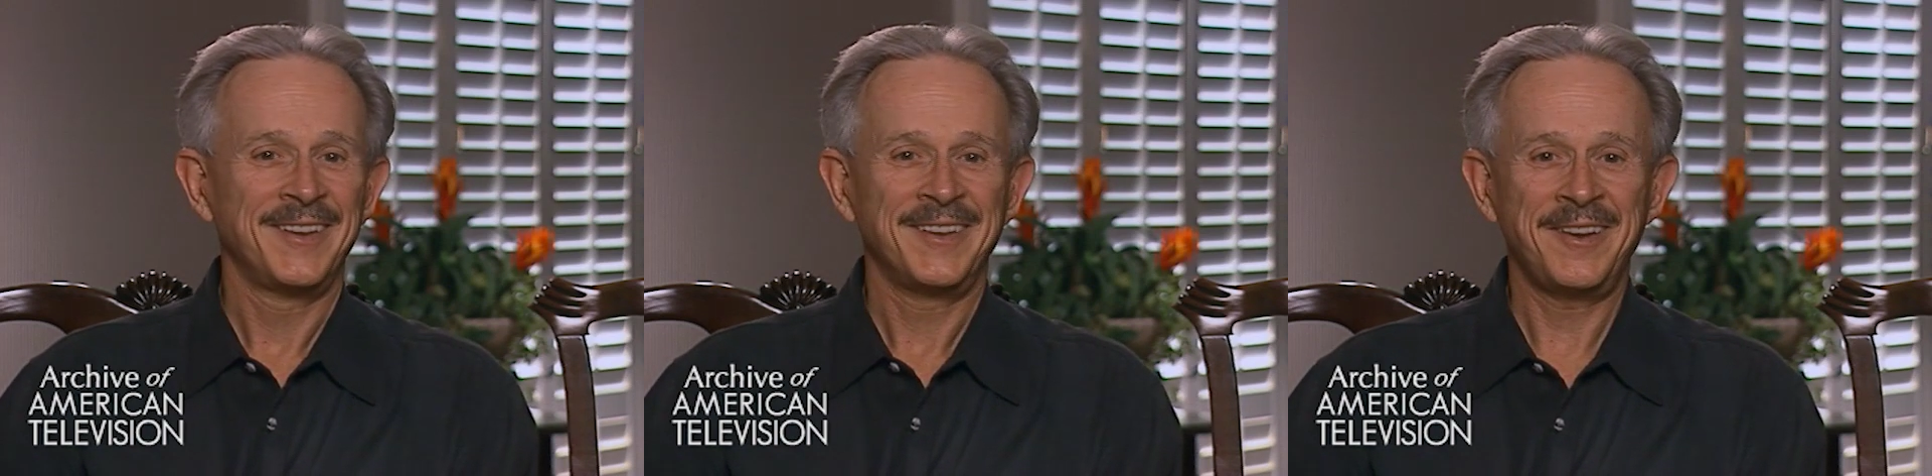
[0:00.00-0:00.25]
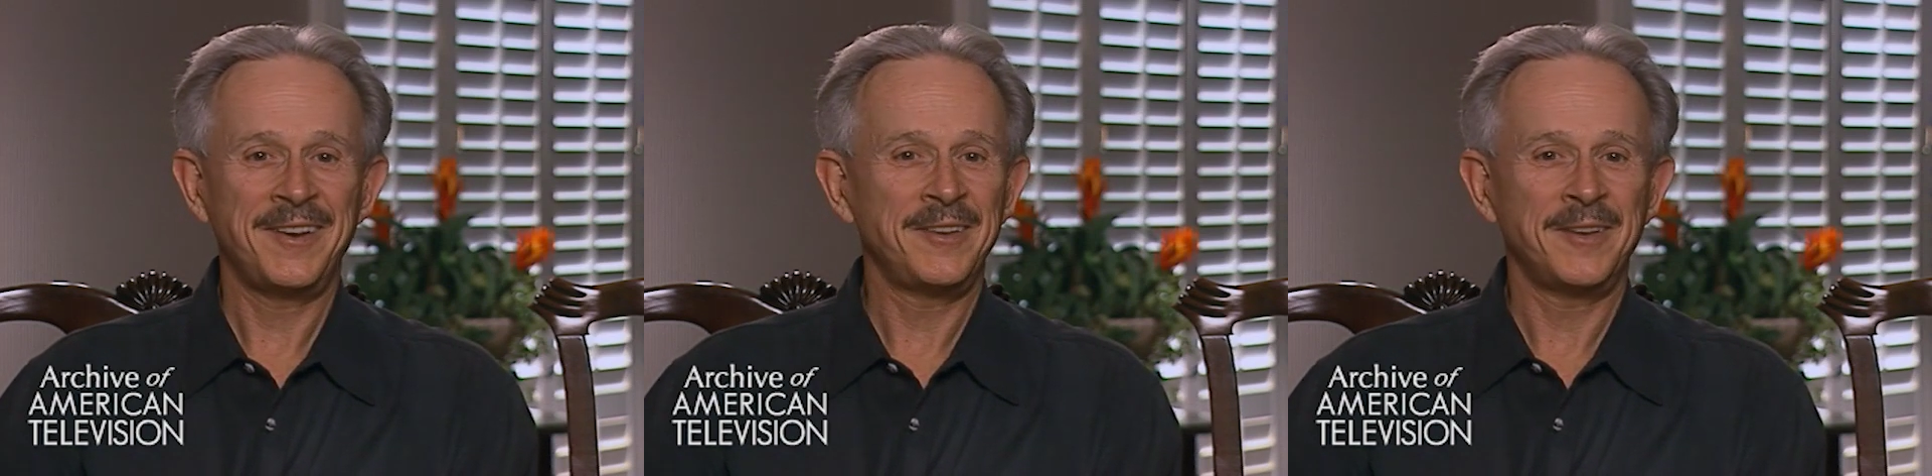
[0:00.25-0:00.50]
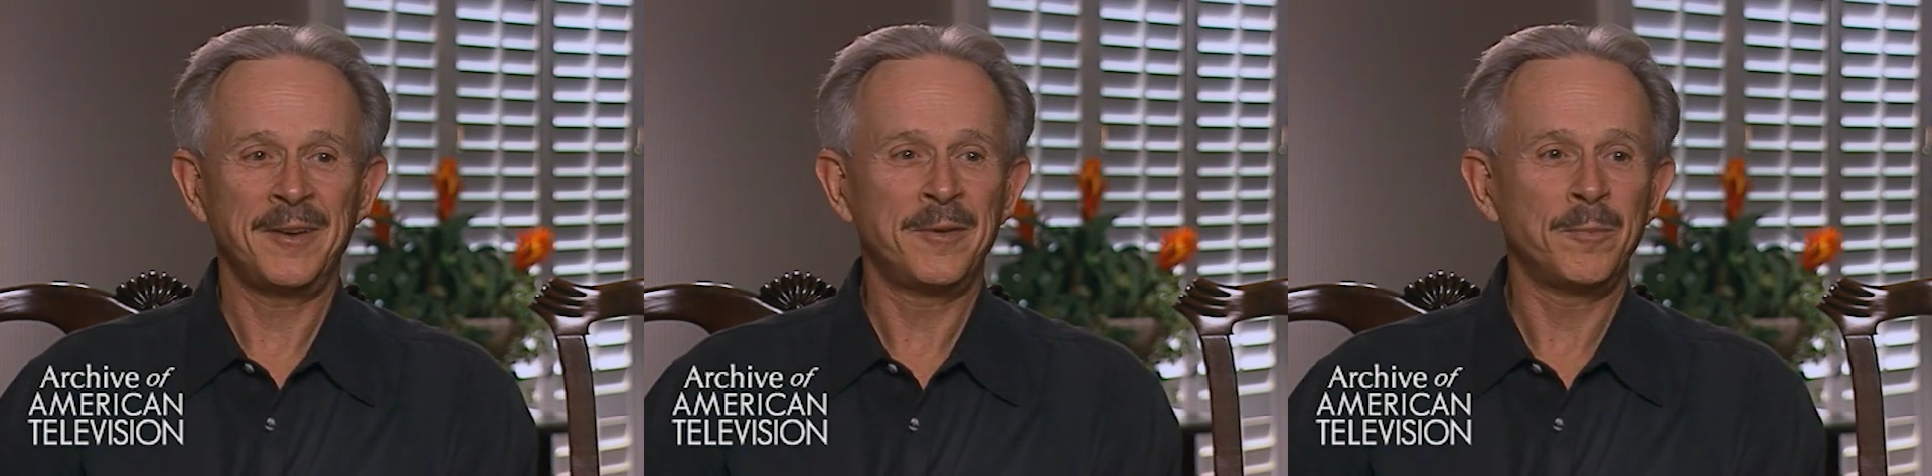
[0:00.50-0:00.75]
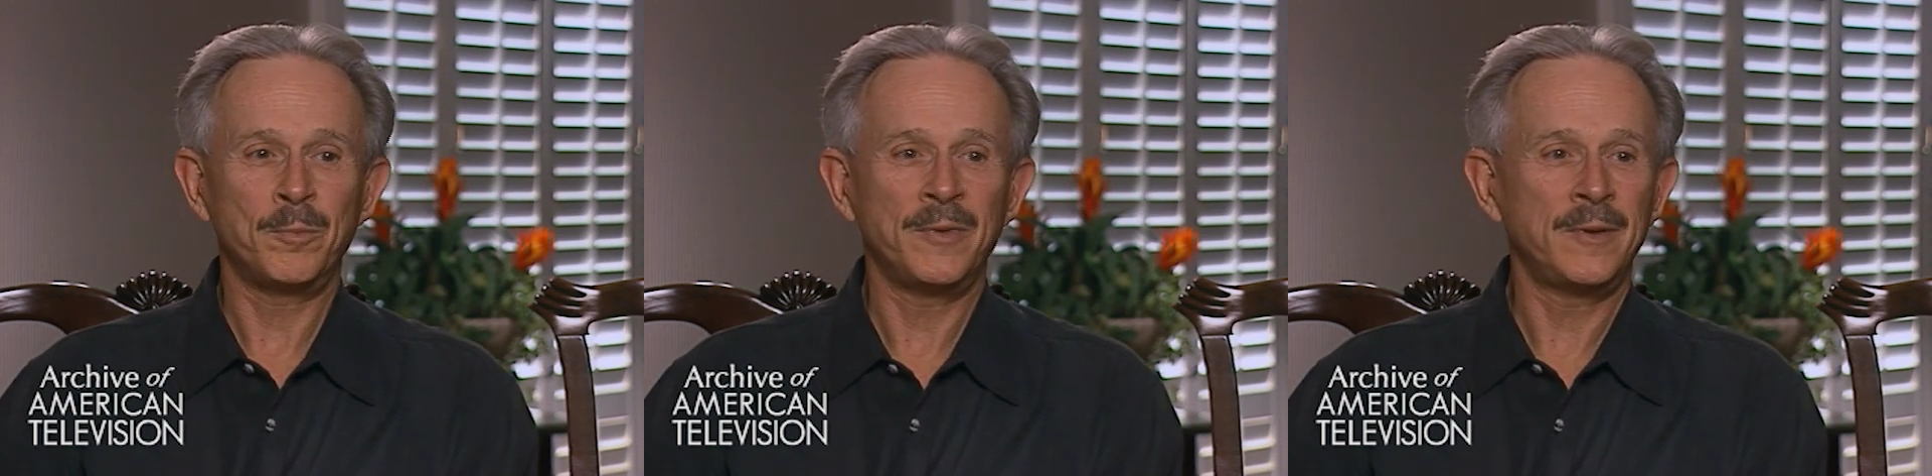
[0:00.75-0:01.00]
There,
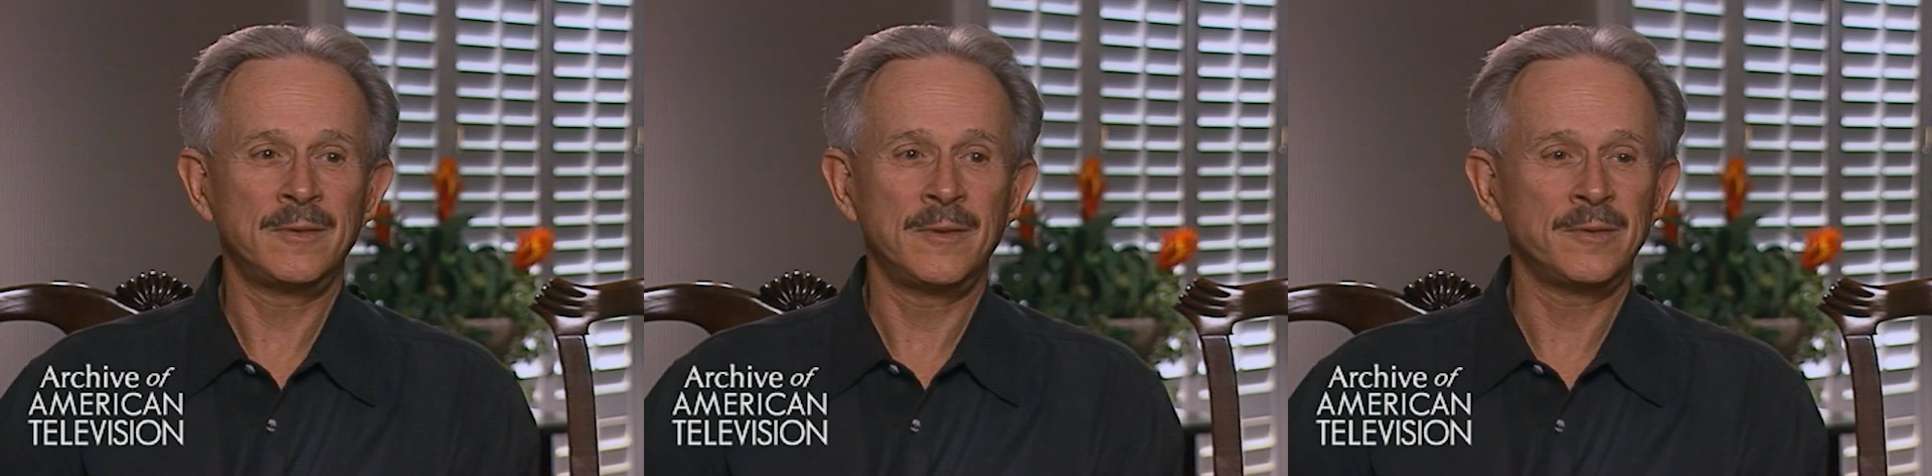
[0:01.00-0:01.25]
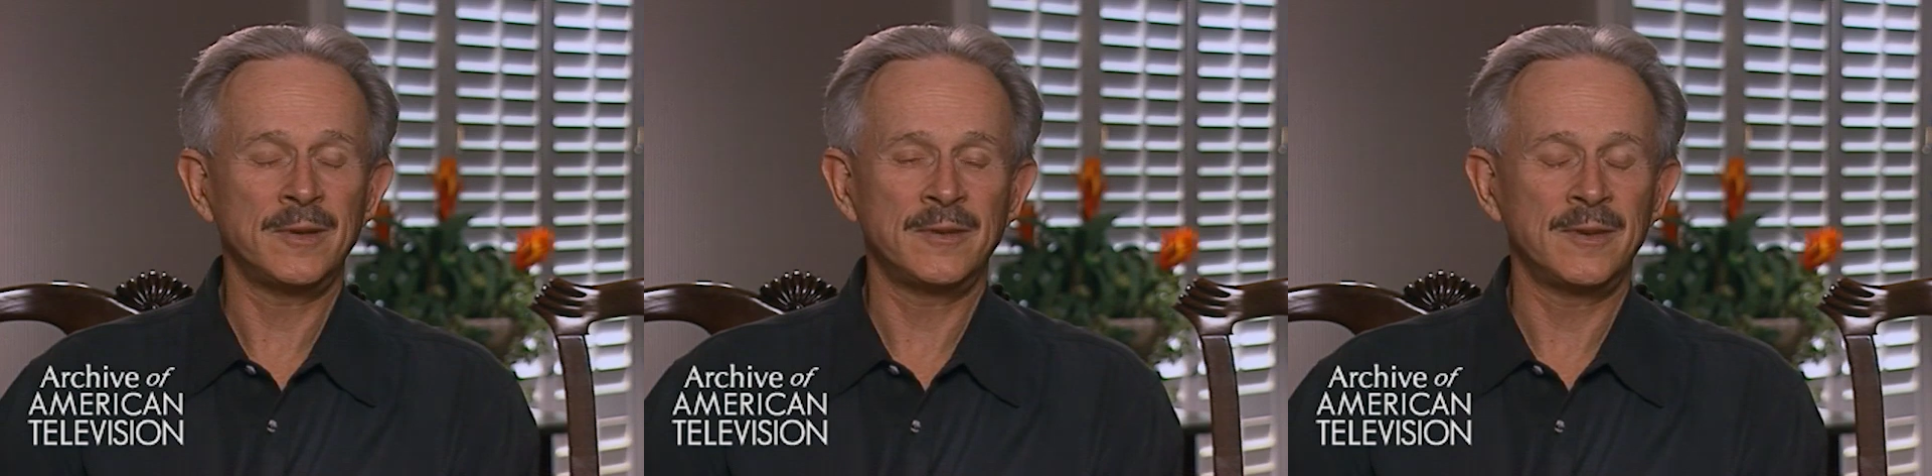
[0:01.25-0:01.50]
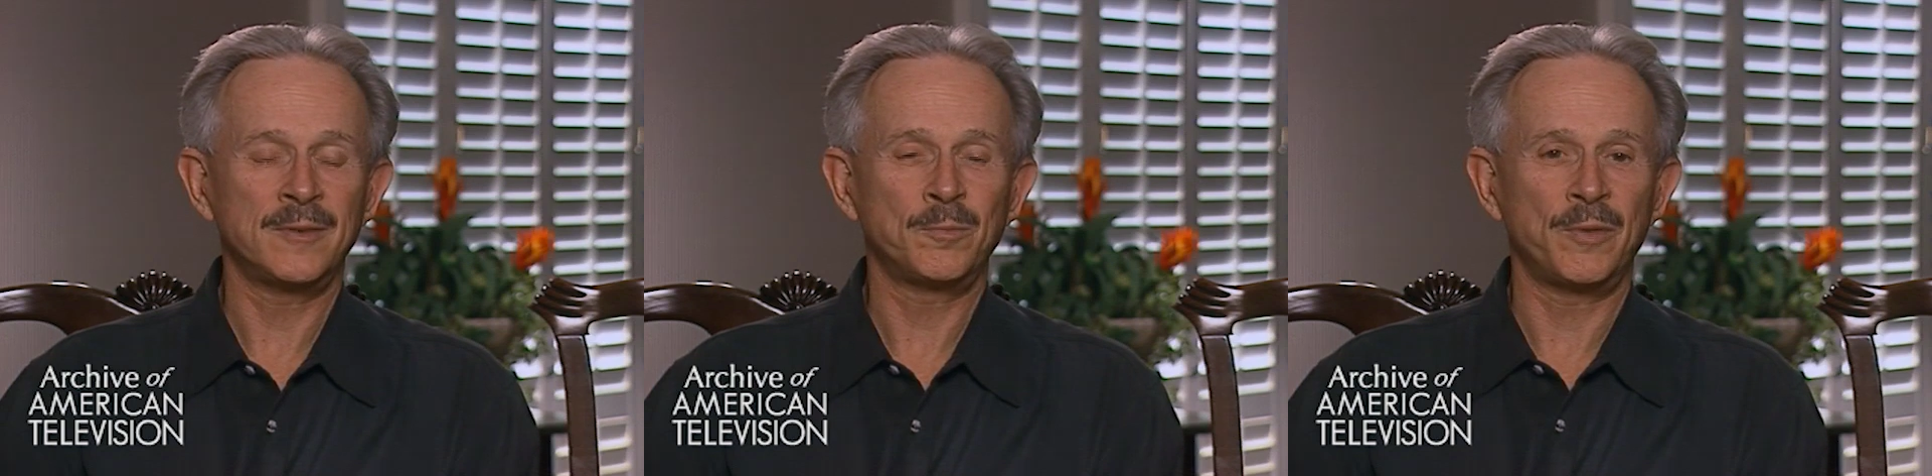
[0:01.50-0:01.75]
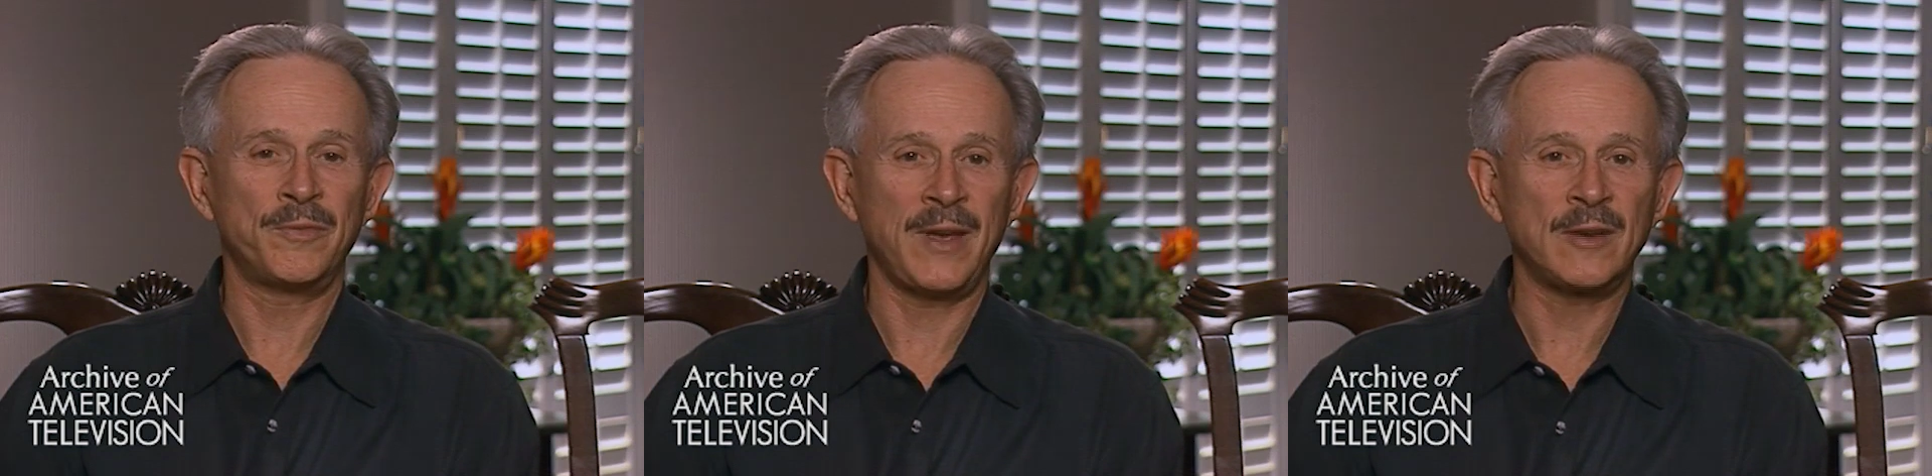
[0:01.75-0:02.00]
there, there's no such thing as
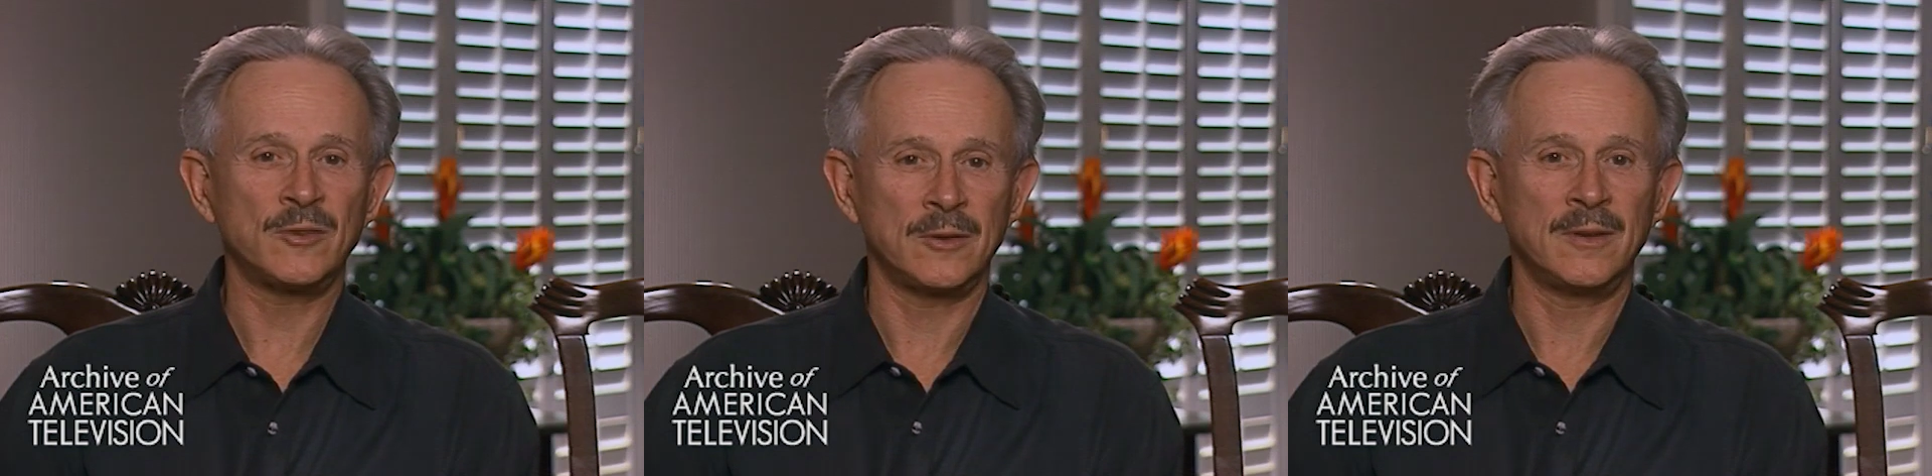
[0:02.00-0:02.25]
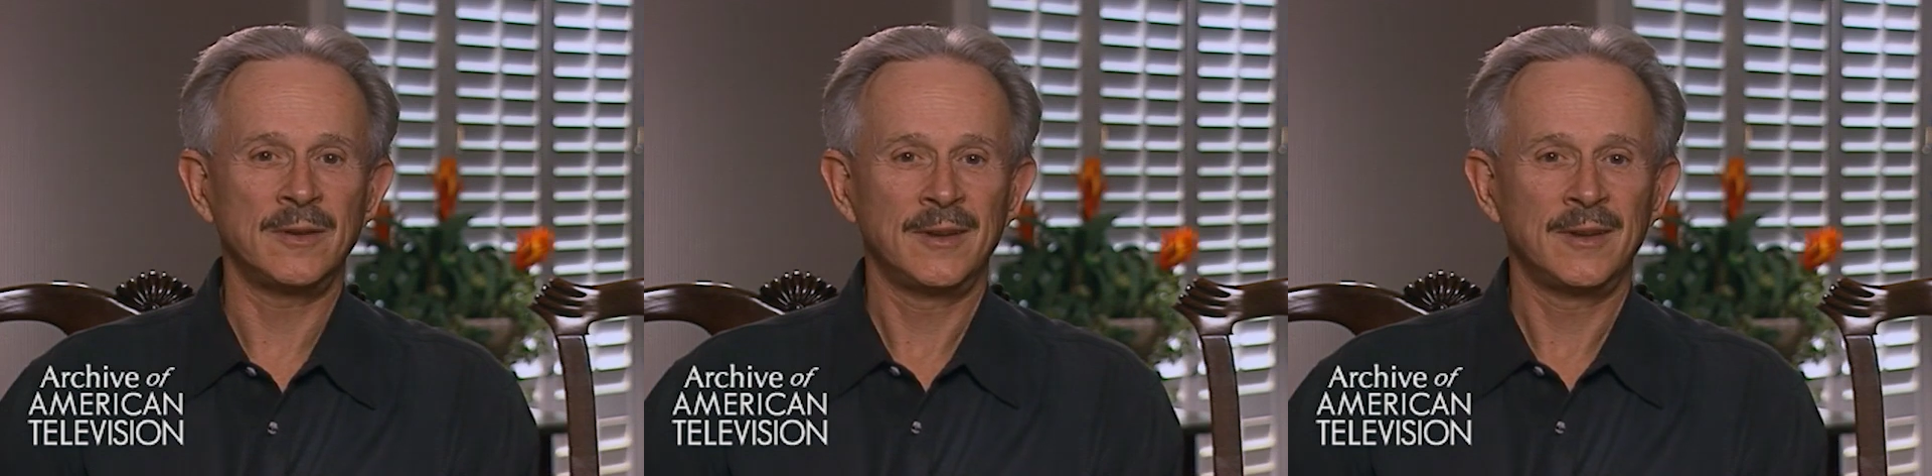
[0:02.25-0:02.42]
perfection.